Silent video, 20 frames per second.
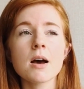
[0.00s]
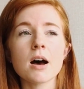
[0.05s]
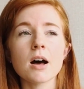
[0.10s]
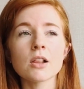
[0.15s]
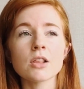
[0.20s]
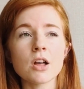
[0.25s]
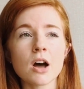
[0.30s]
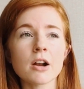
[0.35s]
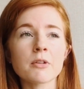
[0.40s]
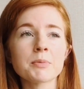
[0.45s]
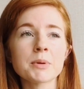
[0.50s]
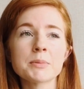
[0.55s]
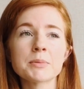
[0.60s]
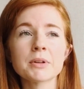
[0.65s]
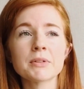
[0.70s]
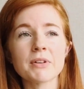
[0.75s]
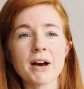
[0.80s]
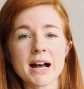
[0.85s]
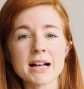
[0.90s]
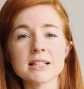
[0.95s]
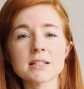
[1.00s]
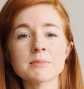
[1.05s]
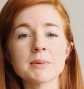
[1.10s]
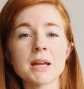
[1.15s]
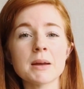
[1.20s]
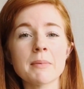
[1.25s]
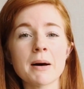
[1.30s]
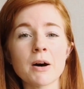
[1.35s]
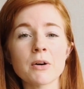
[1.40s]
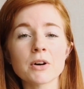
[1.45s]
a lot of people have asked
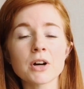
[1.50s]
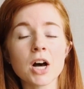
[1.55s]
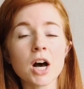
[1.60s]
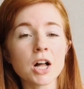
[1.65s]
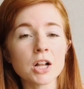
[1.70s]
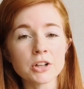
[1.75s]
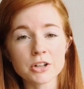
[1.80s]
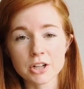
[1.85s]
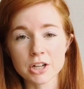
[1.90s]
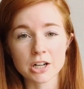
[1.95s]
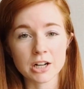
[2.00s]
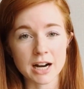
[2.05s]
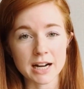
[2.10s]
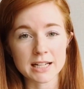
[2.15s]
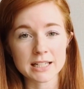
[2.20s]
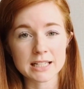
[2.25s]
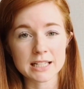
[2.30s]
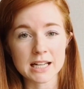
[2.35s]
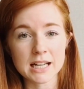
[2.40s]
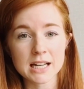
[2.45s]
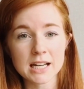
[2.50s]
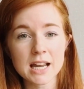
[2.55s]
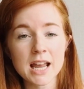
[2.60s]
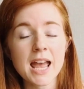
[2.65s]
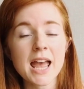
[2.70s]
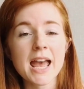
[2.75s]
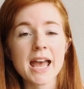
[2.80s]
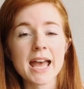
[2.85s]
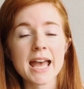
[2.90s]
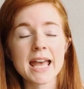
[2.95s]
me about color correcting,
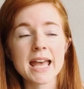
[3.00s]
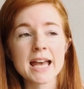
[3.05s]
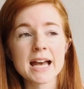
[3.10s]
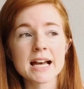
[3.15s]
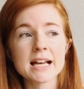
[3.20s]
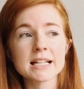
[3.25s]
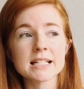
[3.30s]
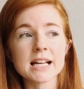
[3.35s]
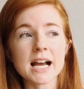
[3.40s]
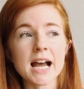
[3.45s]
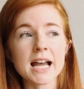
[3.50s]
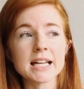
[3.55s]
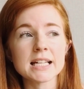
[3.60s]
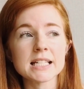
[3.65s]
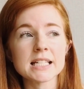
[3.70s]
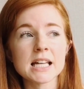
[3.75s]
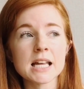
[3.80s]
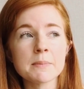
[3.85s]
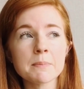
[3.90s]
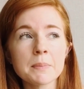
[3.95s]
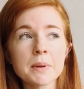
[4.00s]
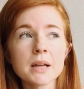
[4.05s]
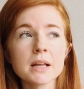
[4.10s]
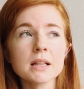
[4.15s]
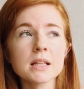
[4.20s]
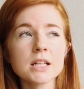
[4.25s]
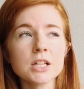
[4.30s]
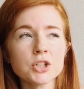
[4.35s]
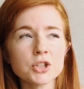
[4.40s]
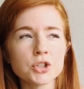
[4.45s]
and I
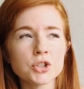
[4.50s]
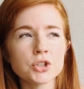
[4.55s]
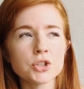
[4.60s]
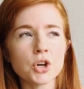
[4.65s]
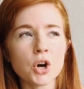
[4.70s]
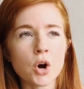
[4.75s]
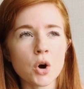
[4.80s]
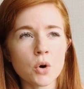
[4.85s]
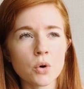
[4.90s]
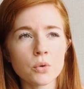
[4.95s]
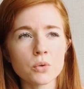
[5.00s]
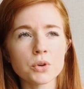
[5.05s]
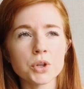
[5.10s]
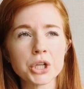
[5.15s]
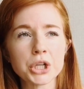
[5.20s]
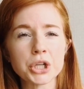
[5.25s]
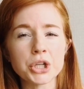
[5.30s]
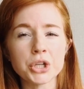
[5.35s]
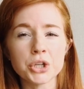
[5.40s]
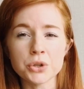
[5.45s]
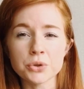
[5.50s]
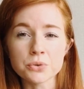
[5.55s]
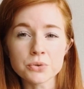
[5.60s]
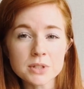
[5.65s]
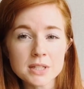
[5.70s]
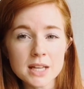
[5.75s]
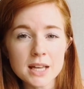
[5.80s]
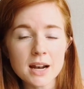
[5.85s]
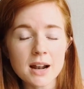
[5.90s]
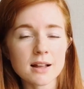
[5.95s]
typically don't
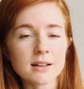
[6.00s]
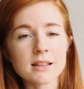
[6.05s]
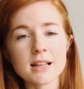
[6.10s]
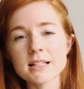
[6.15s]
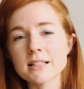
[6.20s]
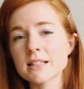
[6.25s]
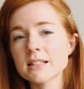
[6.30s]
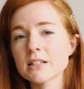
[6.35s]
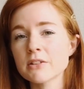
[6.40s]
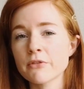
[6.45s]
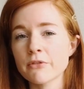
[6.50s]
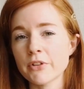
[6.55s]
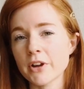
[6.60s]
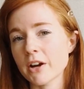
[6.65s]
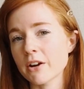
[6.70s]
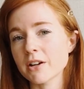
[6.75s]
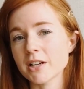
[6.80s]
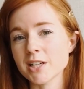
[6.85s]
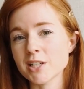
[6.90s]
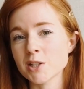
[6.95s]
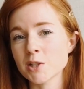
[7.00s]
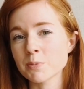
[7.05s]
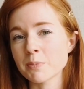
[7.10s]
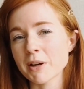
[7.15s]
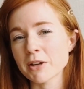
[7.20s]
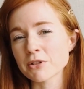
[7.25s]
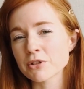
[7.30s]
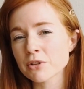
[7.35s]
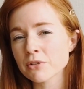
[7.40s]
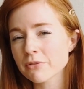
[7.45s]
use it unless it's a very
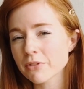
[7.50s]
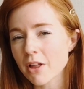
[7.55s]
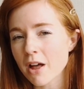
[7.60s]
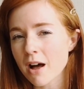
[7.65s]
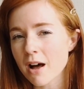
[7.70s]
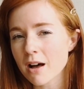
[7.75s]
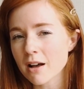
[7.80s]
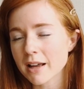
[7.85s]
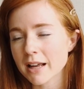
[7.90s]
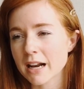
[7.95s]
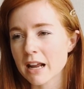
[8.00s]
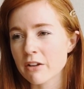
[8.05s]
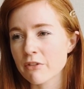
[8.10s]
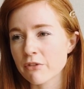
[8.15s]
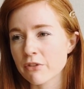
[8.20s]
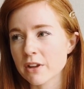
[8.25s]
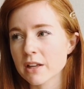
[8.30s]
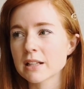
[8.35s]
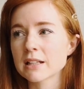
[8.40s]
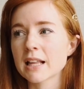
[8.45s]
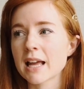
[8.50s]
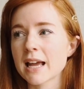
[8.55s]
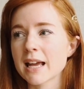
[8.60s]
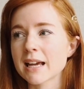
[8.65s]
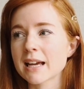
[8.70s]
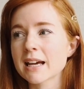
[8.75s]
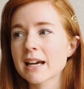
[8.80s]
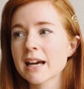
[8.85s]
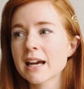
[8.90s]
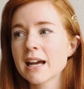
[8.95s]
special vlog and I feel
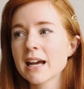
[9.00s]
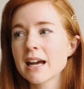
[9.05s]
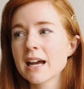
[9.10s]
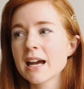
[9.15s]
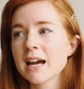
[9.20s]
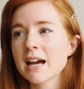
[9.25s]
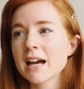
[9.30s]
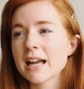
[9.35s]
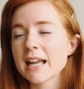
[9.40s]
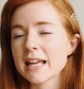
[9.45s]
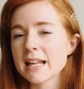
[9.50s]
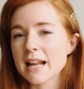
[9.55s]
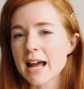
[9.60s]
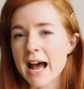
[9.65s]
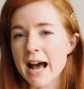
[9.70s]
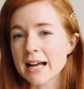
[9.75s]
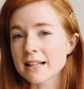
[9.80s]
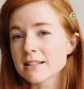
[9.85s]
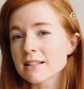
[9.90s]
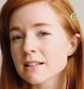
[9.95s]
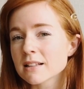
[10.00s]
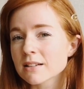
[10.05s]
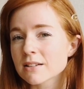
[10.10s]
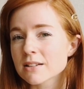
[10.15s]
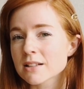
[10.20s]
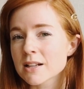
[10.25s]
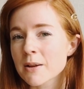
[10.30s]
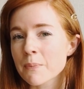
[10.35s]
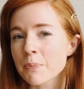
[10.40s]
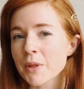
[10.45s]
like it adds a little
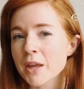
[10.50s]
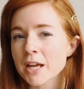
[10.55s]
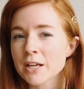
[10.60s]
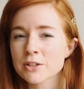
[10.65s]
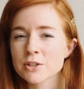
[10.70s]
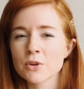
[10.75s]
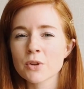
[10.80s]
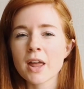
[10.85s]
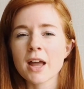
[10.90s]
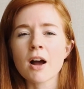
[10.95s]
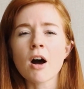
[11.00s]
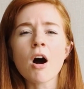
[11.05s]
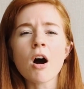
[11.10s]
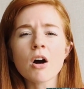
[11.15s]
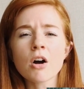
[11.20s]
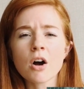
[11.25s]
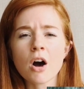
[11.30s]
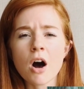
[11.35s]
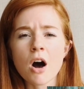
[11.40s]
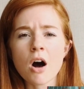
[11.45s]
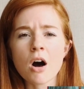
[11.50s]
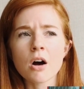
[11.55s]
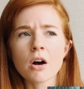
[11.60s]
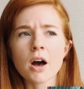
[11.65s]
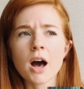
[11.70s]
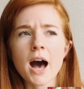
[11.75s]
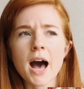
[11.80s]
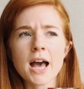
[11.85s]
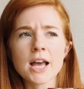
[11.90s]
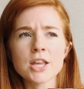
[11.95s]
something. So like Hong
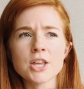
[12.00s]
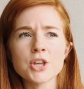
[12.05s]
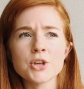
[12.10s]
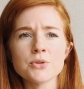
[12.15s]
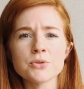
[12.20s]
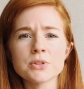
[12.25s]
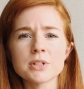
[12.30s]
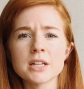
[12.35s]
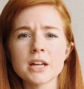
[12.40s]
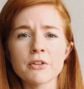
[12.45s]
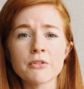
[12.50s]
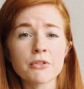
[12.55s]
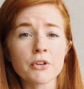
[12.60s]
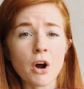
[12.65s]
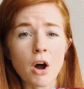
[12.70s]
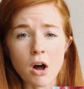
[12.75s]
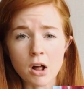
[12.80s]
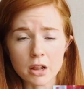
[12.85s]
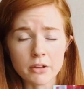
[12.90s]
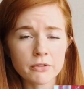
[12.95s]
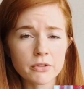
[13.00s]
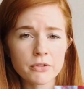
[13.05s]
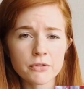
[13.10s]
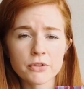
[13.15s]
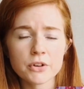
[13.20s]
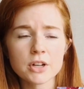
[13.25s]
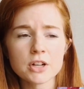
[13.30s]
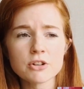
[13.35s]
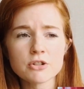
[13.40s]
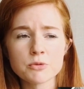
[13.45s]
Kong, I used it for all of the
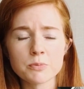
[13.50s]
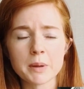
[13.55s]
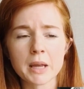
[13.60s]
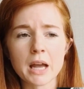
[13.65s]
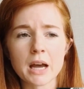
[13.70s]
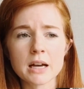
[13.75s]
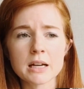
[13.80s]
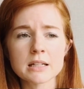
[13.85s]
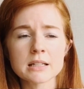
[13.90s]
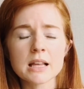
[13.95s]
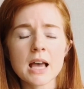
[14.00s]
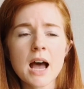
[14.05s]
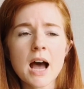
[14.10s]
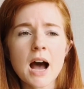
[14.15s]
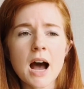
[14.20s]
footage because